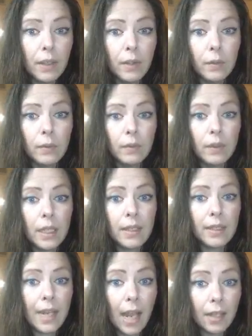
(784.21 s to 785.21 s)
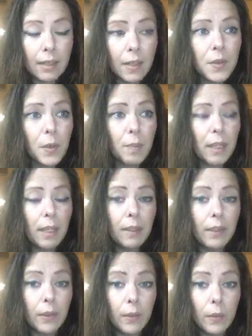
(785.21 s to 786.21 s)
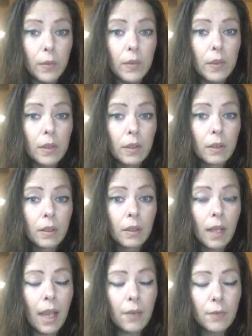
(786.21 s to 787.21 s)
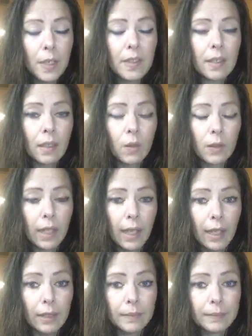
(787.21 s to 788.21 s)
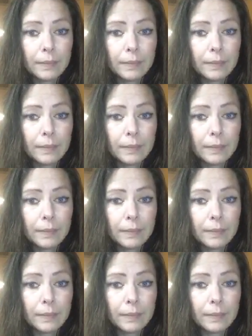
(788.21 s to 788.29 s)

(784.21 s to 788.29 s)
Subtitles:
you, these tactics are being used every single day.